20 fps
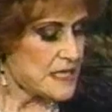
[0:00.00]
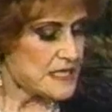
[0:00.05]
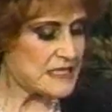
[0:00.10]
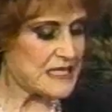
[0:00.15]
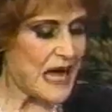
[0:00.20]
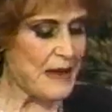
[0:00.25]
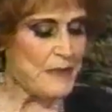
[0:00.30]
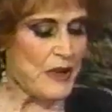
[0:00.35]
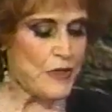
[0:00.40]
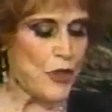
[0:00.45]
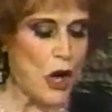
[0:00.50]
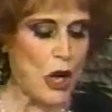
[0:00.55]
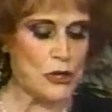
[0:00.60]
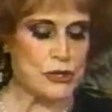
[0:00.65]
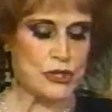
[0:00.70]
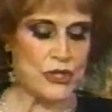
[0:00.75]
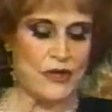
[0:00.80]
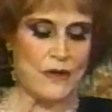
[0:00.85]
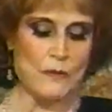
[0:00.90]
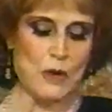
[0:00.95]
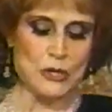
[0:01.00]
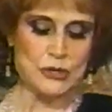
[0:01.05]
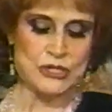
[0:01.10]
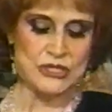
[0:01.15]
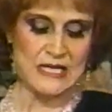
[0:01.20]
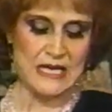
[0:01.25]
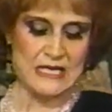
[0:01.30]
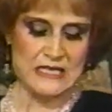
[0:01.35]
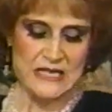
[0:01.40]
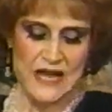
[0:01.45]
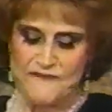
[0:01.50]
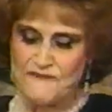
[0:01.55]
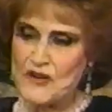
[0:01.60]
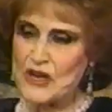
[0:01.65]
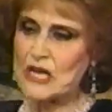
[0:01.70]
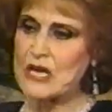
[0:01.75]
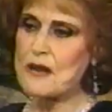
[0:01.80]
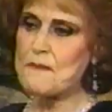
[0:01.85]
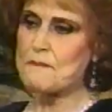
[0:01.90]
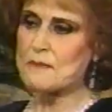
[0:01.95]
Some of these are the most
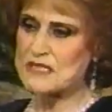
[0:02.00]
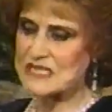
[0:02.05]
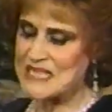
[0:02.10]
significant